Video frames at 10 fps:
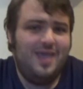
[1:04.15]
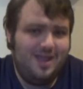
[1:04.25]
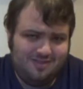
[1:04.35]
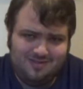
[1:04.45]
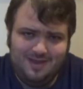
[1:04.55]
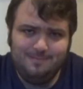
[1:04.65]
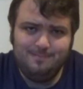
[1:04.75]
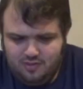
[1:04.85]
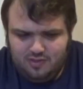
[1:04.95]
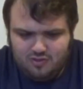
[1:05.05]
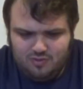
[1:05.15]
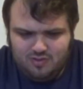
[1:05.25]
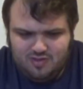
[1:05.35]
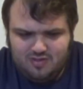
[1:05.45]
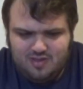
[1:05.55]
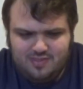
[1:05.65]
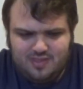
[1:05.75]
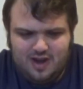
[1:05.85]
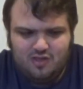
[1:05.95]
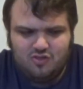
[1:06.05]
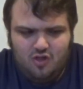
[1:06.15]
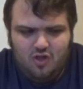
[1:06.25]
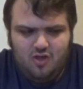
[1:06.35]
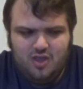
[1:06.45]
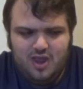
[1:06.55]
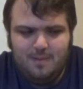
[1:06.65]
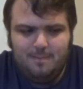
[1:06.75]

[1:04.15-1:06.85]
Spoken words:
that set. This was a set that I saw in